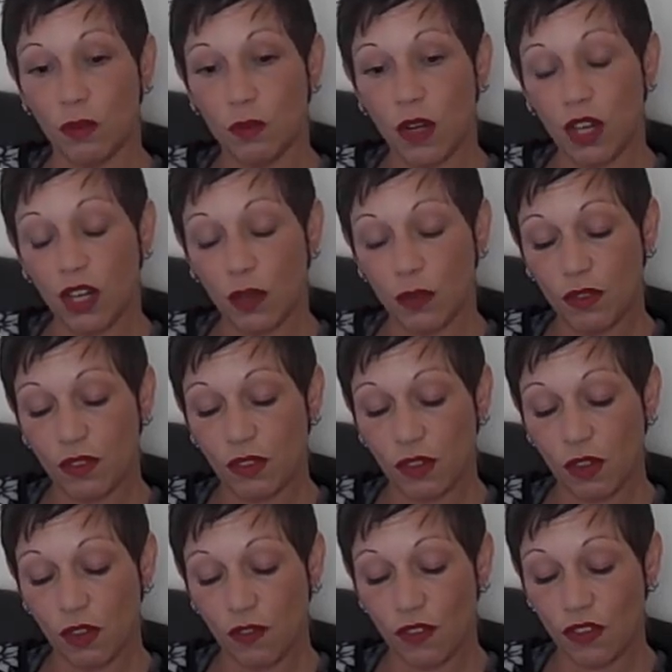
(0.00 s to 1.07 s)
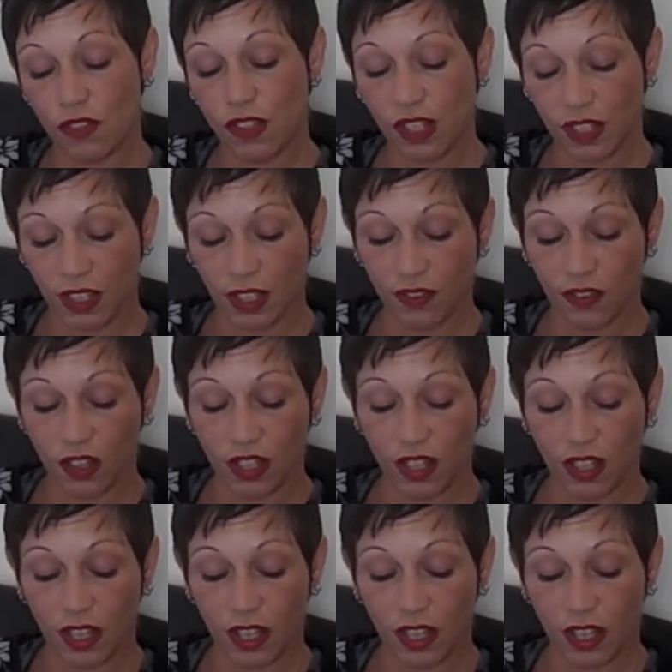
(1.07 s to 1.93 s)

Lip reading: while I was off on sick leave, I